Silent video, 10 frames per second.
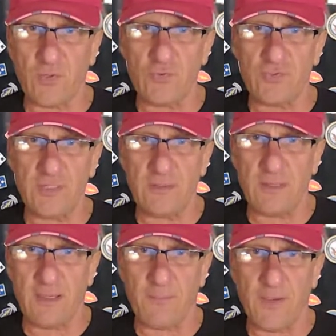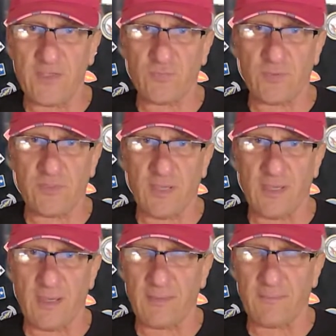Coochie Air Base with
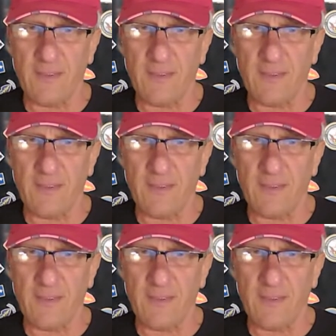the